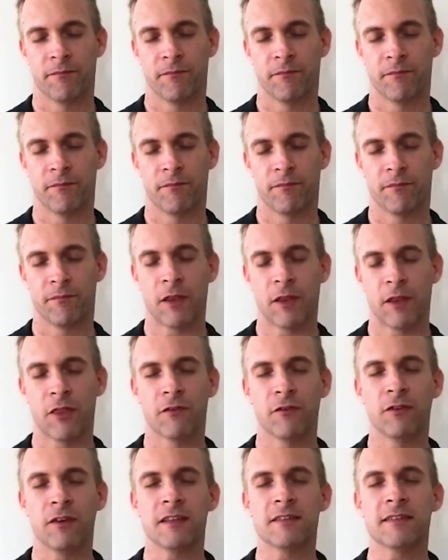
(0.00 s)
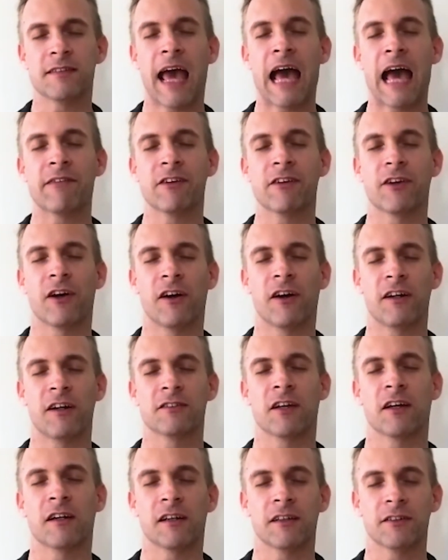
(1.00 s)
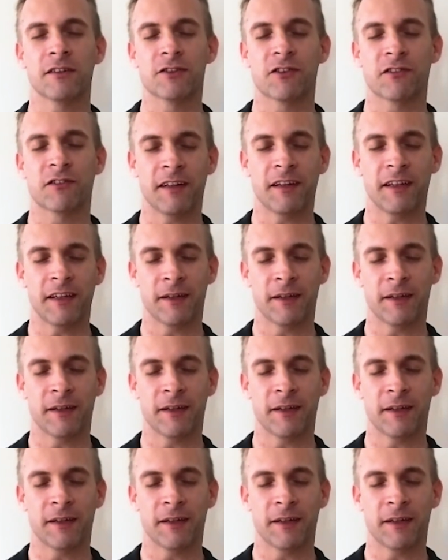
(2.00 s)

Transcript: And through these avatars on our screen,